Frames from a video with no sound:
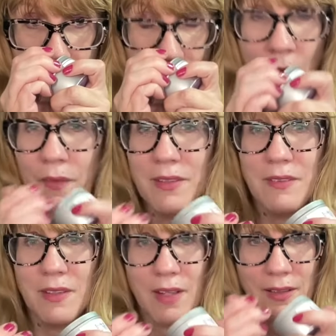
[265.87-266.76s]
Oh, this
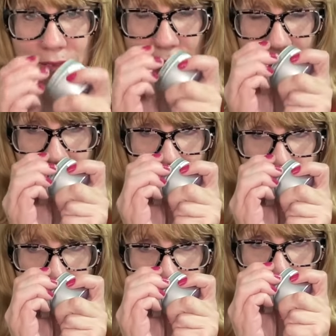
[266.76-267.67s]
is a nice
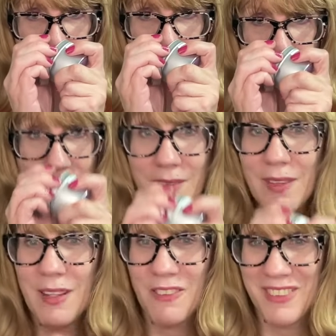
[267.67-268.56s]
lavender. This is
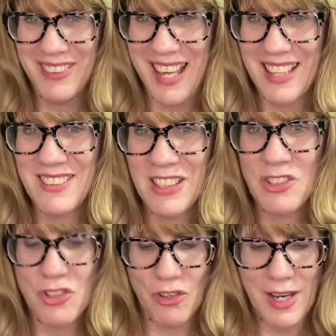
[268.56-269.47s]
like a relaxing
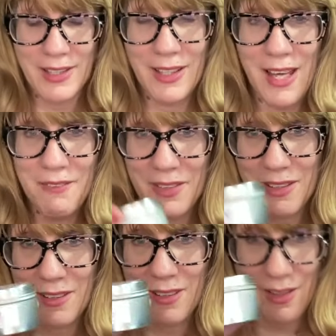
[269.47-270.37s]
dry
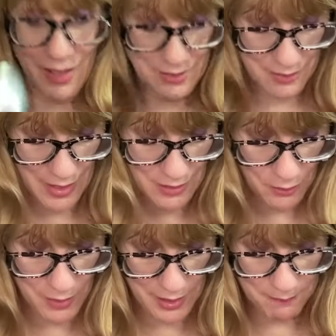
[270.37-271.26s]
lavender. Okay. So that's a
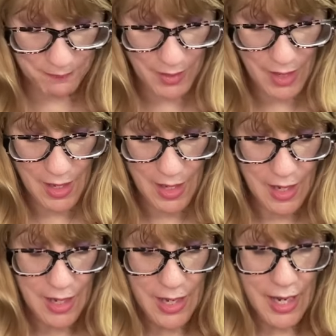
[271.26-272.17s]
win.
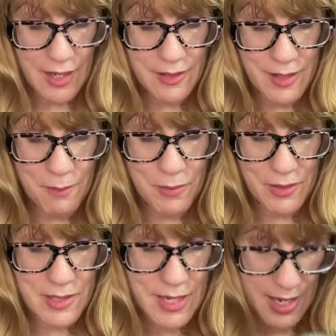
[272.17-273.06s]
Uh, number
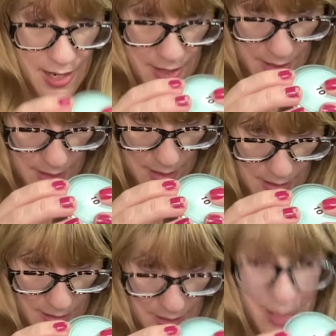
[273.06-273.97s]
ten,
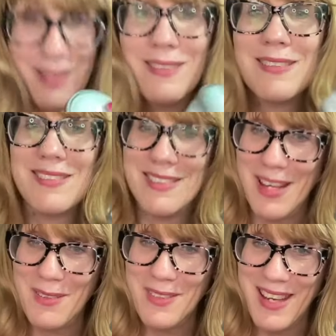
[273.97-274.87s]
it's
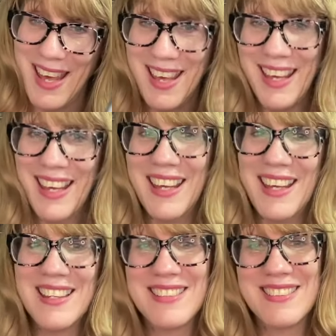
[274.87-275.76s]
snow
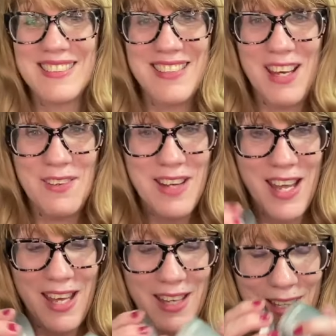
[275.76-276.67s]
day. Snow
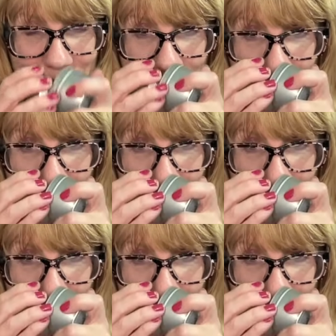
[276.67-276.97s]
day.